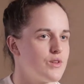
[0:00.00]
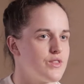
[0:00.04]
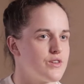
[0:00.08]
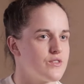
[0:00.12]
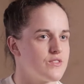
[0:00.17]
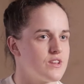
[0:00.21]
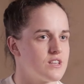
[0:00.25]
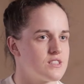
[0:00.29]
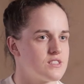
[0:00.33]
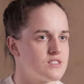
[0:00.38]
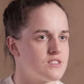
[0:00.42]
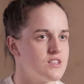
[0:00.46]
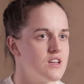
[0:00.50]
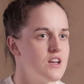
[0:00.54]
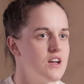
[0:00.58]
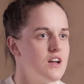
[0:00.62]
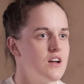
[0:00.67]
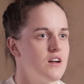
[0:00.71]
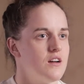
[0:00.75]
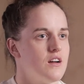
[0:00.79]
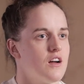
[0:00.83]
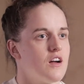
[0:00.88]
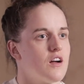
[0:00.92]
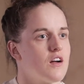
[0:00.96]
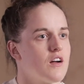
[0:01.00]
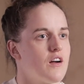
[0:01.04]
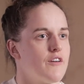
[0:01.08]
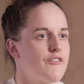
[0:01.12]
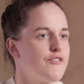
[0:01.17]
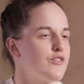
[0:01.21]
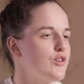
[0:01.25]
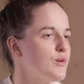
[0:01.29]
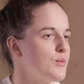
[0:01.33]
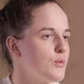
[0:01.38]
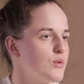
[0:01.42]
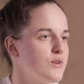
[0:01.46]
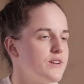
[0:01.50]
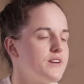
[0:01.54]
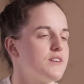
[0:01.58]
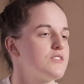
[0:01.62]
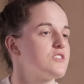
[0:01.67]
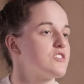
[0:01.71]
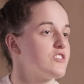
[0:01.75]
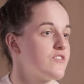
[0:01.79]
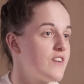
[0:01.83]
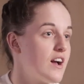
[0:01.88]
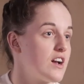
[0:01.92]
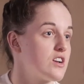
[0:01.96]
whether that's uh, a few more
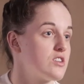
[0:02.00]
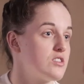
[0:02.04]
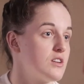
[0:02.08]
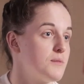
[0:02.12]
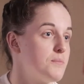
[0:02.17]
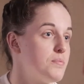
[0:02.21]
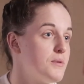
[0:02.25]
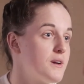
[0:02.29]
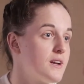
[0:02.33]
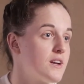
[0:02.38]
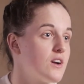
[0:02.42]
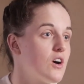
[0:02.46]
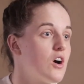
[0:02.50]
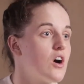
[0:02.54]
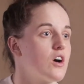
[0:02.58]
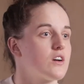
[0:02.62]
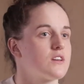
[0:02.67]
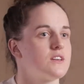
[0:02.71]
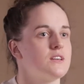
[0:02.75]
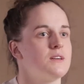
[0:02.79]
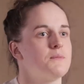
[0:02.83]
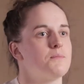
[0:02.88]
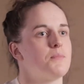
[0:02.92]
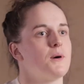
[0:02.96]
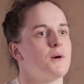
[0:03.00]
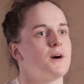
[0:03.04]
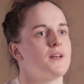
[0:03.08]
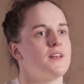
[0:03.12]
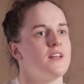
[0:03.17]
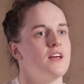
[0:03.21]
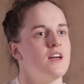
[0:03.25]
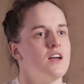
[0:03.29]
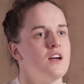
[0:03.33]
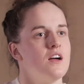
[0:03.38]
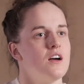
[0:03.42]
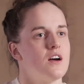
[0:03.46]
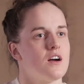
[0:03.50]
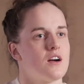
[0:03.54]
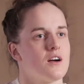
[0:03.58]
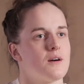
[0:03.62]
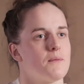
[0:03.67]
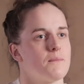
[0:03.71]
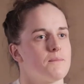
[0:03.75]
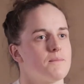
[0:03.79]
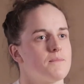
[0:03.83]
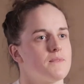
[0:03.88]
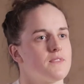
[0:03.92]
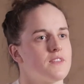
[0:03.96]
years of actually playing hockey, but
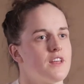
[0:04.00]
um,